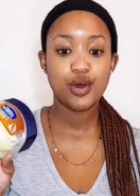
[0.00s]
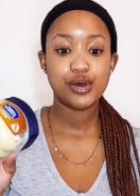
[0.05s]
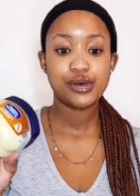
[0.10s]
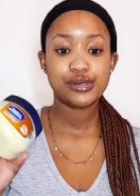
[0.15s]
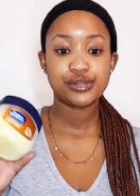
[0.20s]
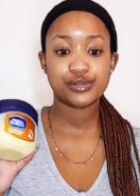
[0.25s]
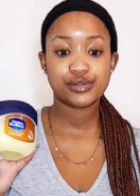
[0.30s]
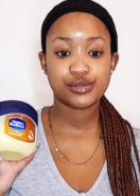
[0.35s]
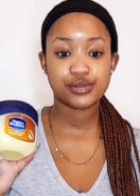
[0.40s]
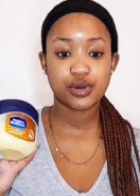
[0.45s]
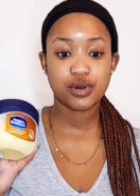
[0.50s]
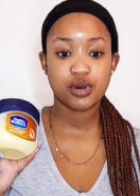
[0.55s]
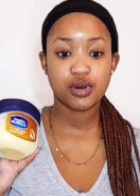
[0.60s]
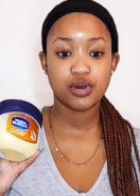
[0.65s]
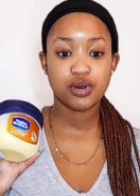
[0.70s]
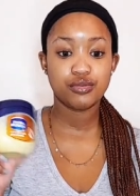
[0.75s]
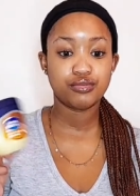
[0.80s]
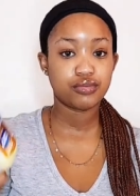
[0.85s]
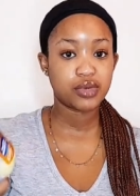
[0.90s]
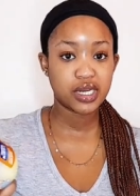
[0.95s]

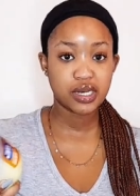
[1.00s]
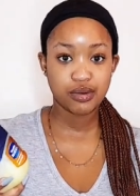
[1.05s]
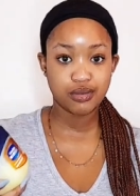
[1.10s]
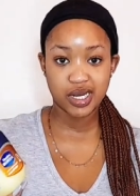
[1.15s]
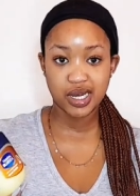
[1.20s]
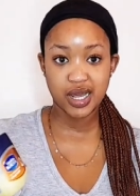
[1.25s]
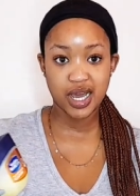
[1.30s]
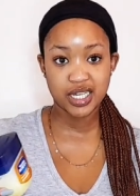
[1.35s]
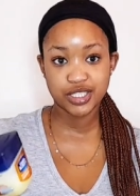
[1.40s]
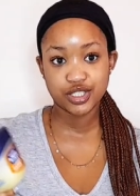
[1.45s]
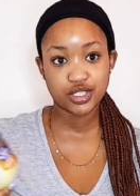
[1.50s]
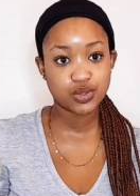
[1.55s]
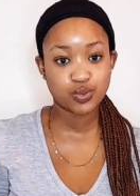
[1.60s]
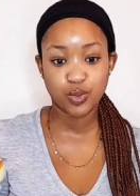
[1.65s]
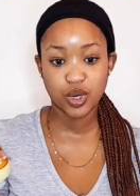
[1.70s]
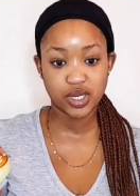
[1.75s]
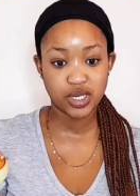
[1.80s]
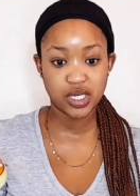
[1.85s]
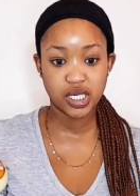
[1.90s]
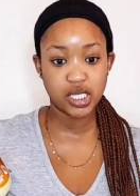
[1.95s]
so really really I just
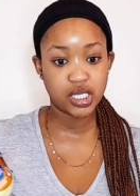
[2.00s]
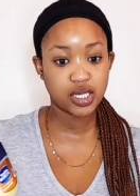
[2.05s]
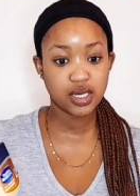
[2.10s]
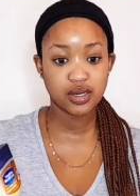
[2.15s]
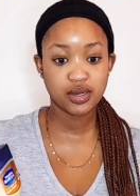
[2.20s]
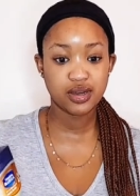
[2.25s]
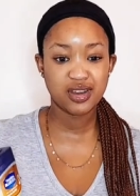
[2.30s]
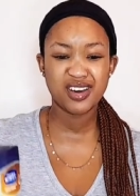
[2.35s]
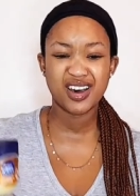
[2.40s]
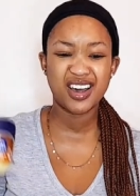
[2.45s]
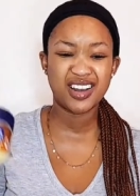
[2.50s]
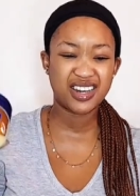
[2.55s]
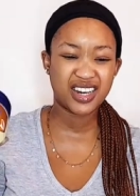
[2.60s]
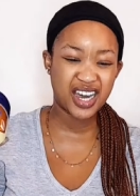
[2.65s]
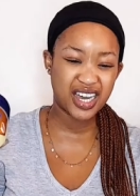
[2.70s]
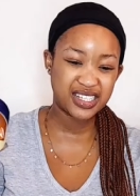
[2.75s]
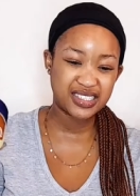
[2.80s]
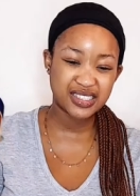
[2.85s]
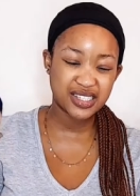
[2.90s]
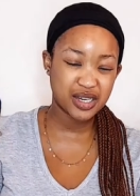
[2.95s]
wanted a
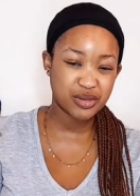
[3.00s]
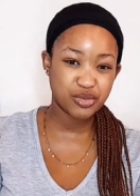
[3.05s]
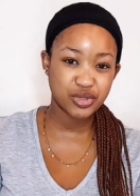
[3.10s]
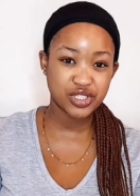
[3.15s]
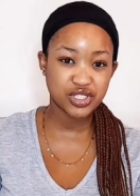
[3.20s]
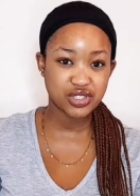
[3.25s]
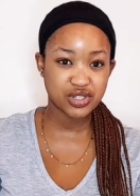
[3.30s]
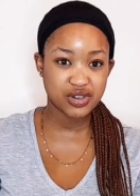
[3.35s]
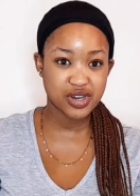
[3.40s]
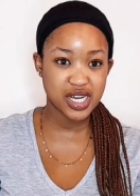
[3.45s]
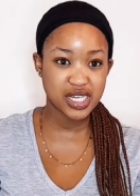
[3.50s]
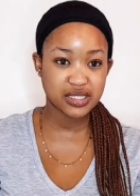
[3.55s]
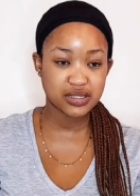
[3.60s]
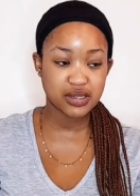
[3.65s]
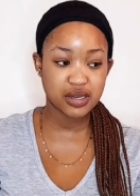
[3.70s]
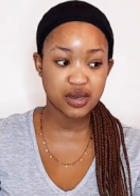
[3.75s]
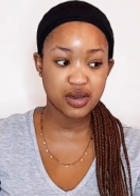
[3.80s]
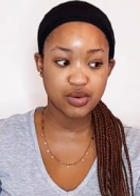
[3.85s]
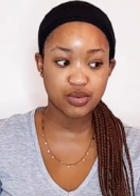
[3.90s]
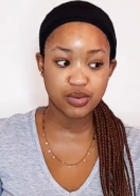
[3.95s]
nicer
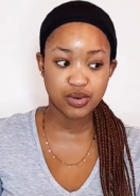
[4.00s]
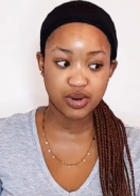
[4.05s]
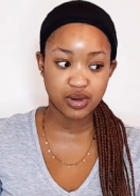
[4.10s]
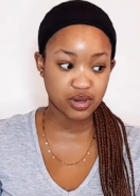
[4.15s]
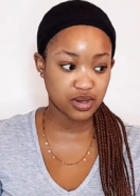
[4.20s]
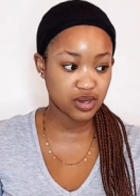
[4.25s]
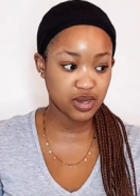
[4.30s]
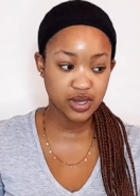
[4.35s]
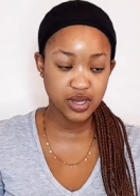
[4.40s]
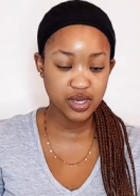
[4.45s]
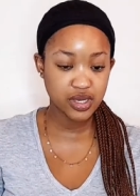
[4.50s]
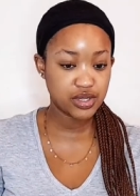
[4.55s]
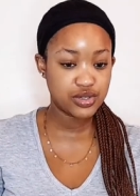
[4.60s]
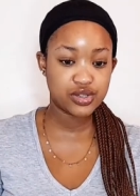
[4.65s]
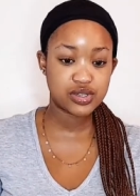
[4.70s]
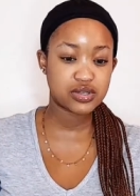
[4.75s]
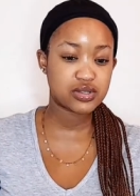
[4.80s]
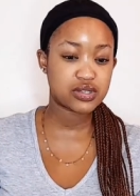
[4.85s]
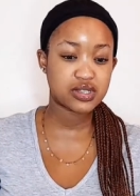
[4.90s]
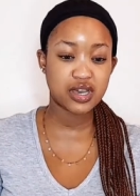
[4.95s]
moisturizer or
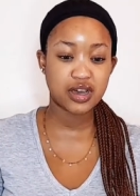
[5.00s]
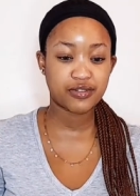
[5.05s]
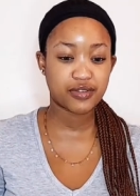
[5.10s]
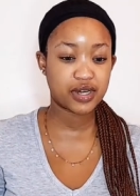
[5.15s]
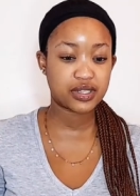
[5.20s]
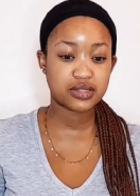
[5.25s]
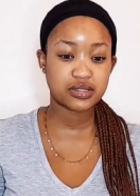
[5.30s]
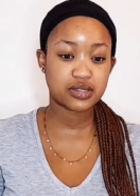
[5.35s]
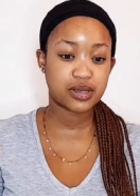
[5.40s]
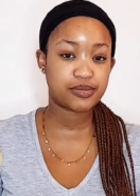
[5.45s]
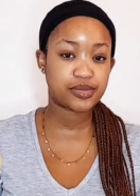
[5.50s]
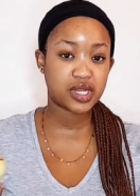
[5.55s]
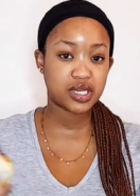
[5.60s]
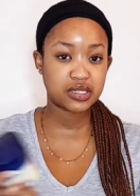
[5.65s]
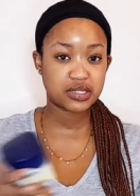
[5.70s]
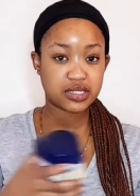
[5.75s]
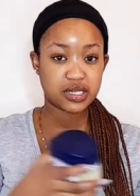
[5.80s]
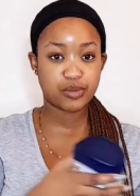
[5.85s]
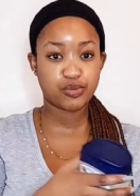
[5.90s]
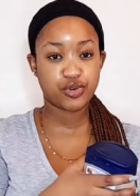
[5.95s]
just to say I've got something
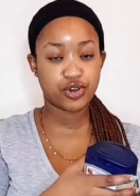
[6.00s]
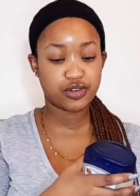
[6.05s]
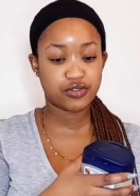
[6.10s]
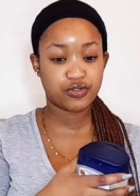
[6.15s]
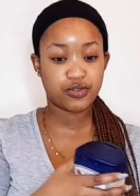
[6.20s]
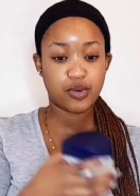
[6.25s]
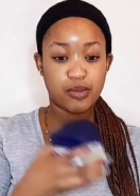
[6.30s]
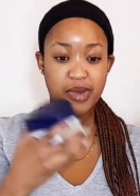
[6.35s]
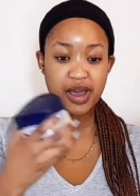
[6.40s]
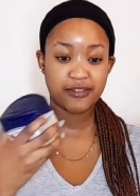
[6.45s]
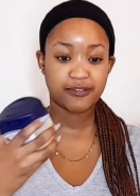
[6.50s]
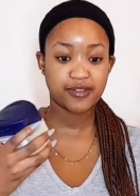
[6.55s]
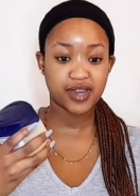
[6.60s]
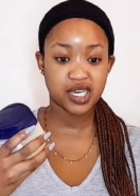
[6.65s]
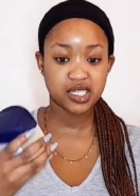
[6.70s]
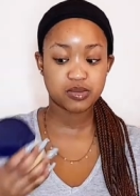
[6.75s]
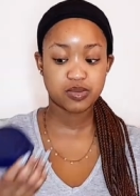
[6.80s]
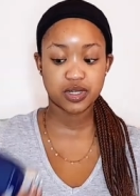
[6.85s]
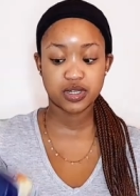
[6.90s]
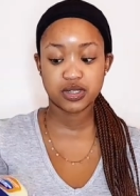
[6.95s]
separate for my
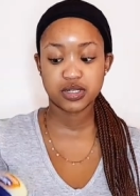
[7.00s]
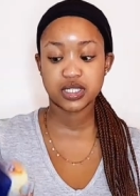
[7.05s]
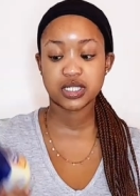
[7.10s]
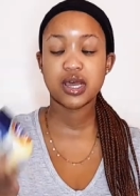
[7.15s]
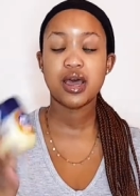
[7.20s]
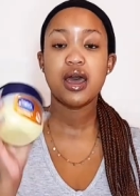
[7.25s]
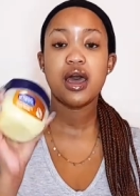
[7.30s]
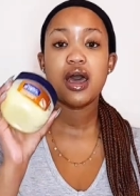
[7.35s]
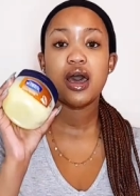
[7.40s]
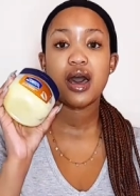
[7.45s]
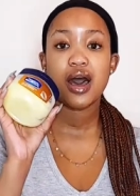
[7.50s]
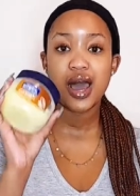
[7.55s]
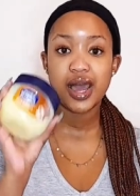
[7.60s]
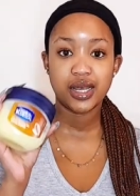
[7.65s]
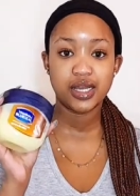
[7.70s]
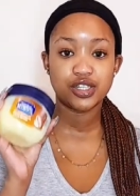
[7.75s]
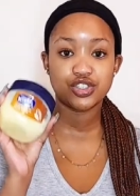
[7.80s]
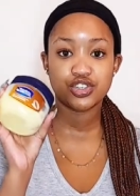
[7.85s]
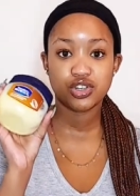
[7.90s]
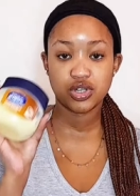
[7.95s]
face because I
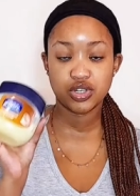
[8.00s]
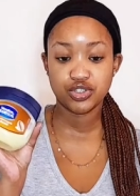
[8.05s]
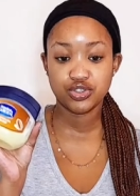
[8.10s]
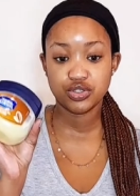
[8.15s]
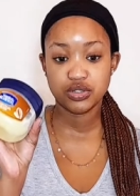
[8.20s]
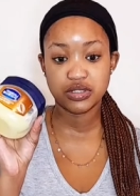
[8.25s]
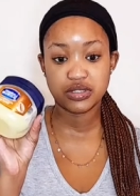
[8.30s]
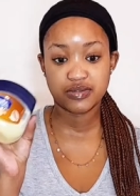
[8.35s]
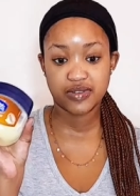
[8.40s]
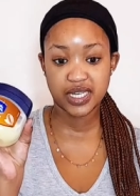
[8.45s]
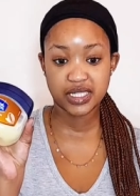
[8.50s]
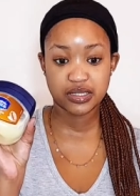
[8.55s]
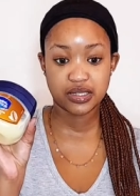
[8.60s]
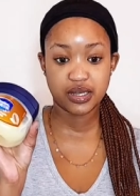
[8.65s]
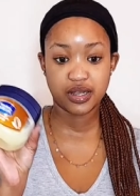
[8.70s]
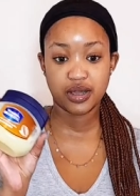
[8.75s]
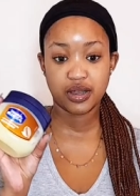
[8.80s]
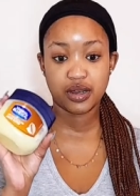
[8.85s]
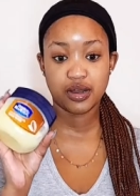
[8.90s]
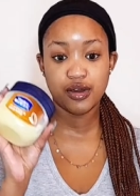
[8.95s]
literally use
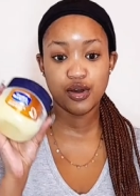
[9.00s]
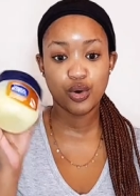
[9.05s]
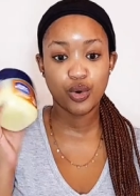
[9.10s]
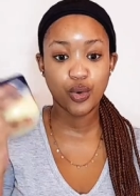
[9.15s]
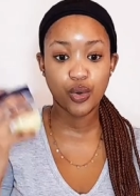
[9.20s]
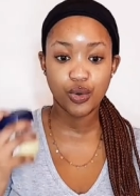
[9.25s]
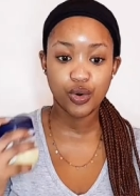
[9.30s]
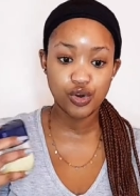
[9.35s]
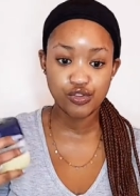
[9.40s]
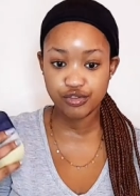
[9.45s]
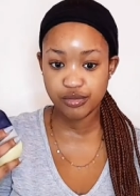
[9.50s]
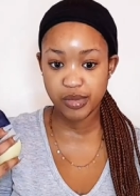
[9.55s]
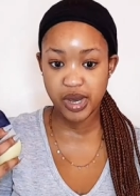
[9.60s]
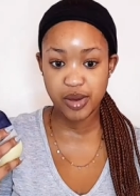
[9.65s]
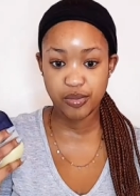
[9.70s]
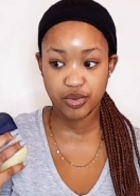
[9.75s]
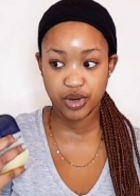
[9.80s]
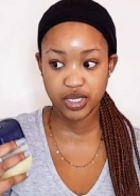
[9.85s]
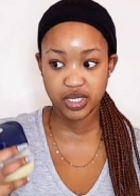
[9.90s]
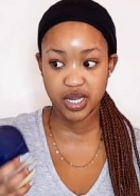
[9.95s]
Vaseline all over my
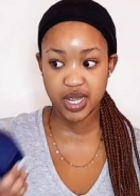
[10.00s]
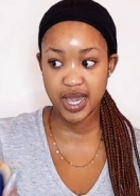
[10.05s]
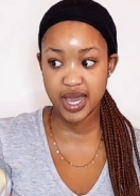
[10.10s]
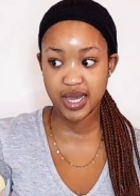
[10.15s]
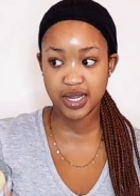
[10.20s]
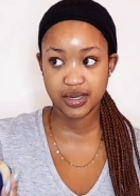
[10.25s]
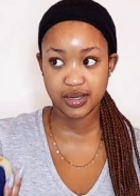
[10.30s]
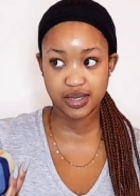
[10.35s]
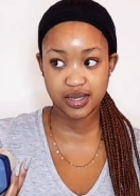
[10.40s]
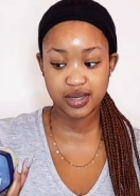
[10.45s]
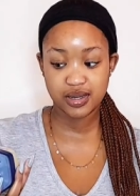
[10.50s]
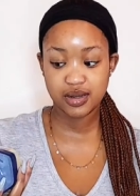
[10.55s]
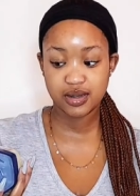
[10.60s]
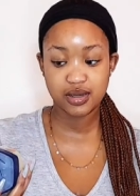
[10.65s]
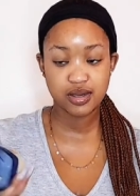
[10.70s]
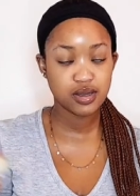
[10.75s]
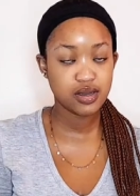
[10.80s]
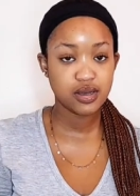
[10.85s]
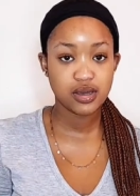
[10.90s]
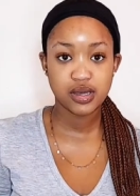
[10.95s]
body and
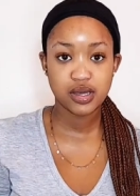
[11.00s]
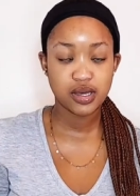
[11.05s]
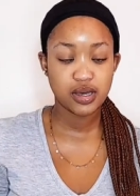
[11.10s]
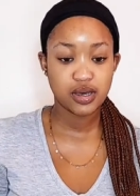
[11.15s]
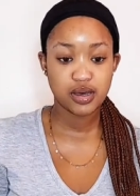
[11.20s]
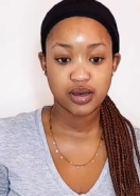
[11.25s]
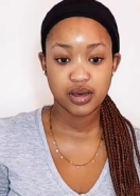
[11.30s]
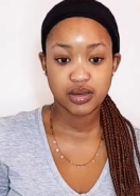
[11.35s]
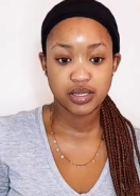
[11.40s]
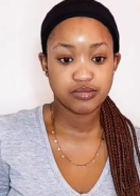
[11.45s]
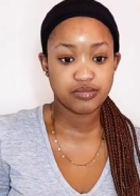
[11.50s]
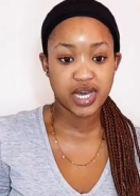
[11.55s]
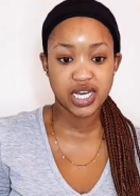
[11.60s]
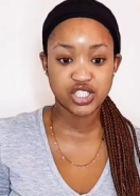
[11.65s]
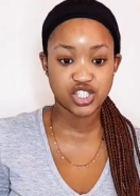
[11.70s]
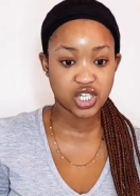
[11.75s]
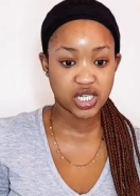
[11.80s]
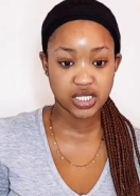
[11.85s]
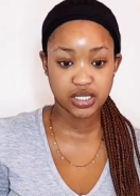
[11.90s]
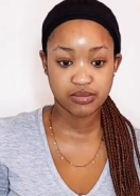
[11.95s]
my
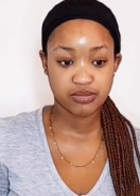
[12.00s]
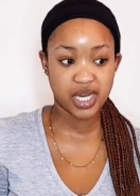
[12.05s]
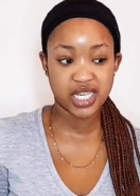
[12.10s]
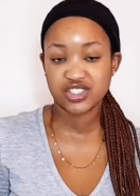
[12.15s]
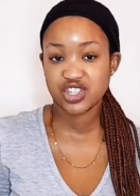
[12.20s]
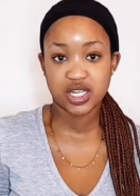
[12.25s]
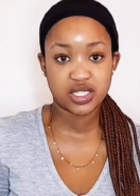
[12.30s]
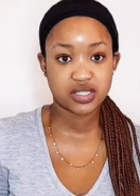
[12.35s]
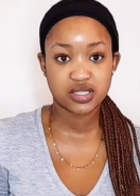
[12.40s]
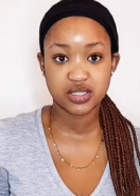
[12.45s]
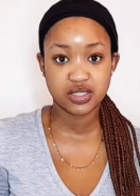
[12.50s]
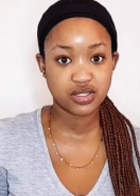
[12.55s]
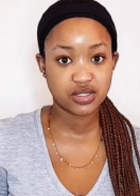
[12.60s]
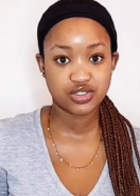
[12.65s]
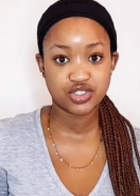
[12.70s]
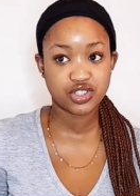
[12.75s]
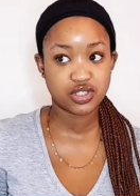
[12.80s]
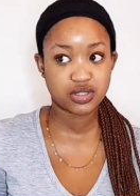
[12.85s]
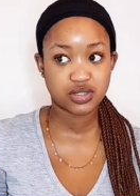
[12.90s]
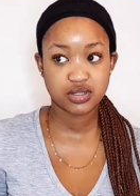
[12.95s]
dry, my dry skin
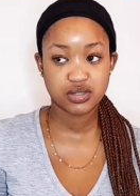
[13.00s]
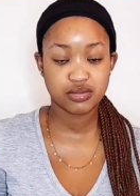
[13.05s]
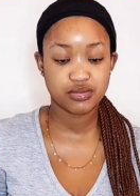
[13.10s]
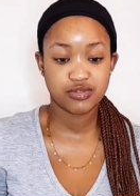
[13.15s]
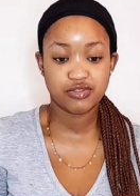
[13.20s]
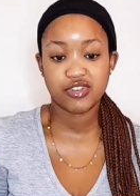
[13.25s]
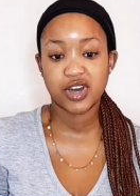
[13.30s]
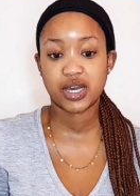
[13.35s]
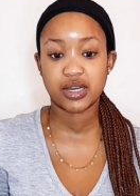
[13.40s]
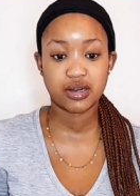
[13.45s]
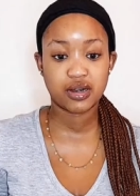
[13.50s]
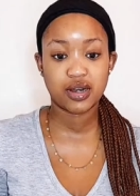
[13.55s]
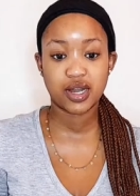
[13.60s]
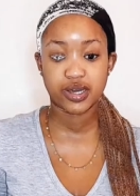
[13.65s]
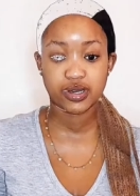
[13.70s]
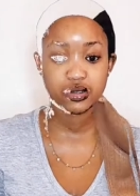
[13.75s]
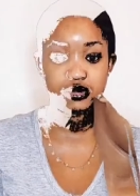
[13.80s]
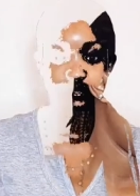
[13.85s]
is just fine. Like